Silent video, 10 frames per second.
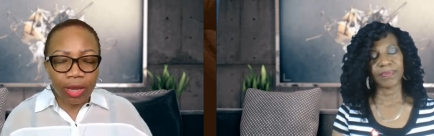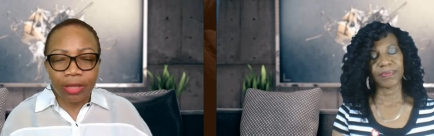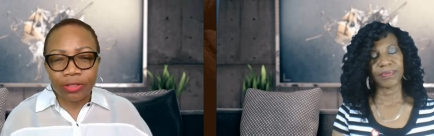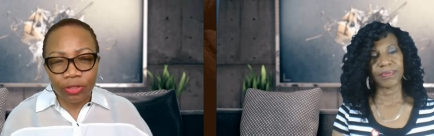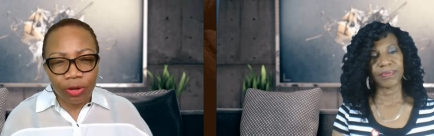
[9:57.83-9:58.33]
Speaker 1: in
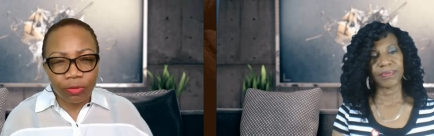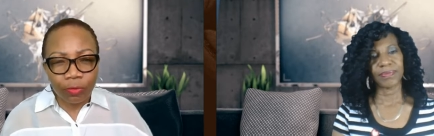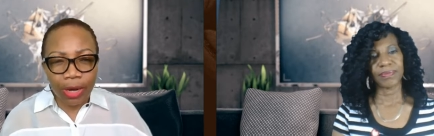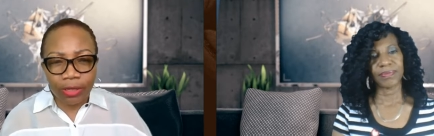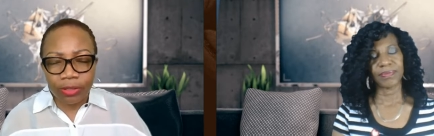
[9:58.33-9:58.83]
certain
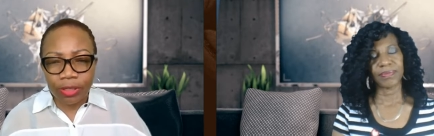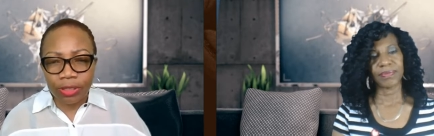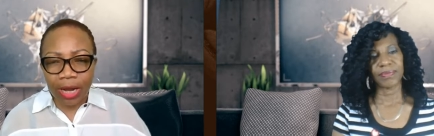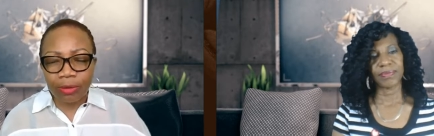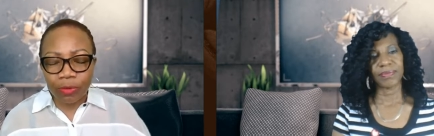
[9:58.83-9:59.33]
ways that's
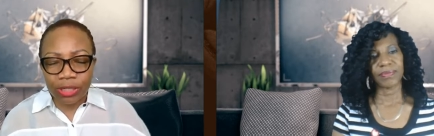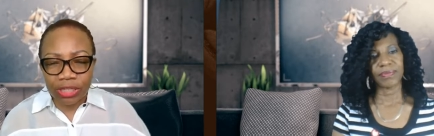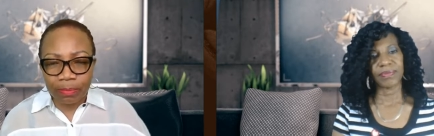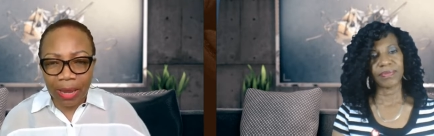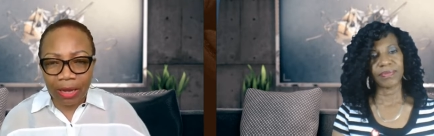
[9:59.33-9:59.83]
not
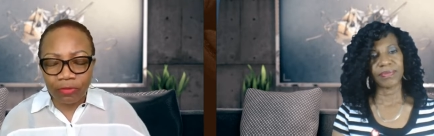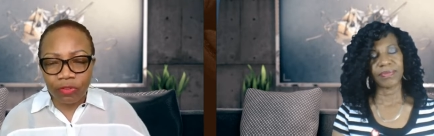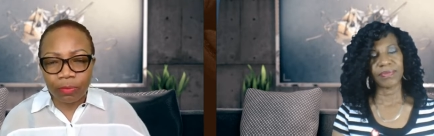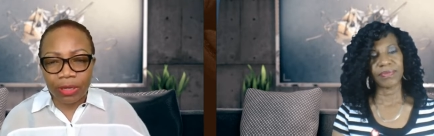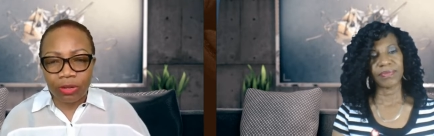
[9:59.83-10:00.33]

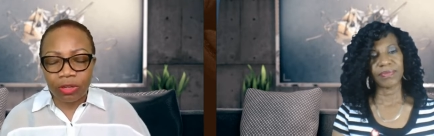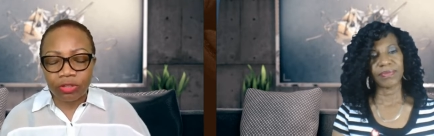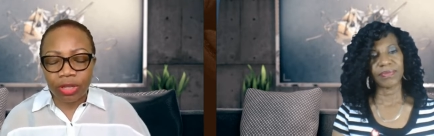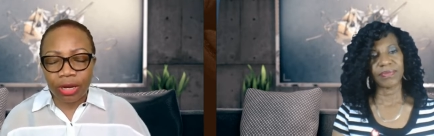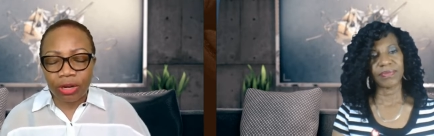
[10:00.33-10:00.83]
respectful because
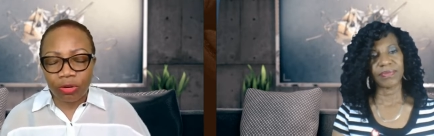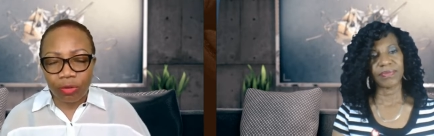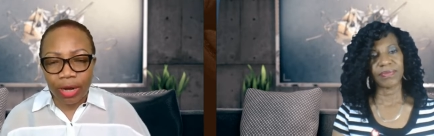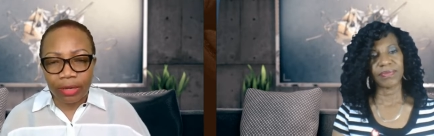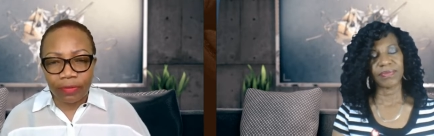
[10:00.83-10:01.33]
they're
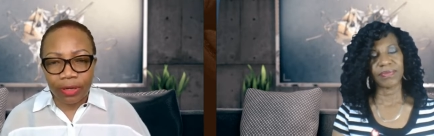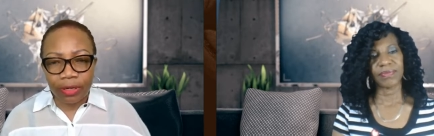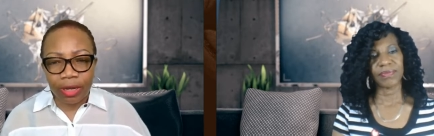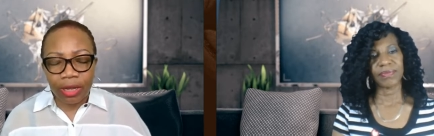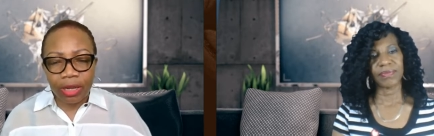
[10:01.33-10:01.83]
craving
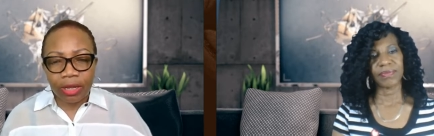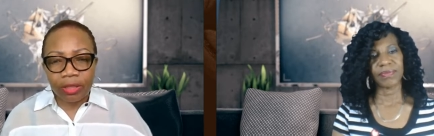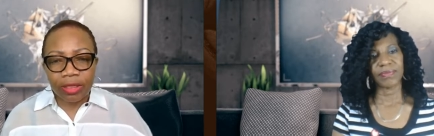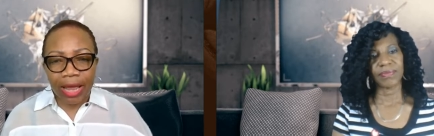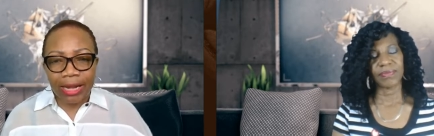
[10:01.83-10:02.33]

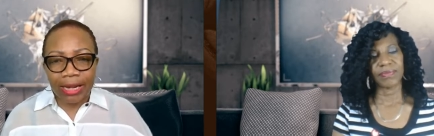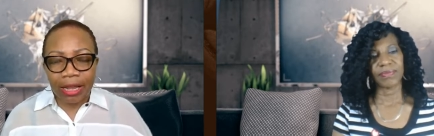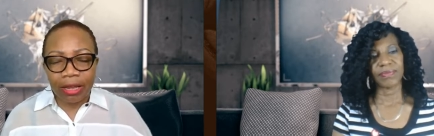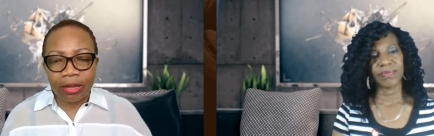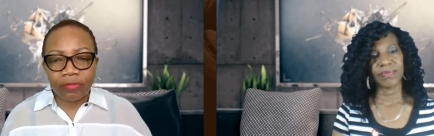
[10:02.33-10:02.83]
that
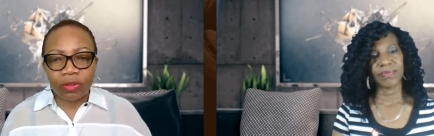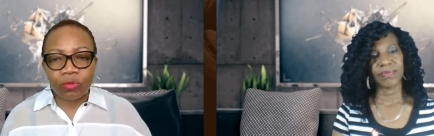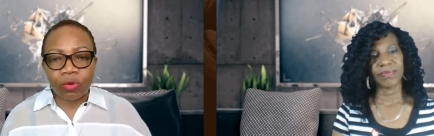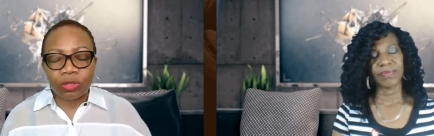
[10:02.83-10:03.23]
love and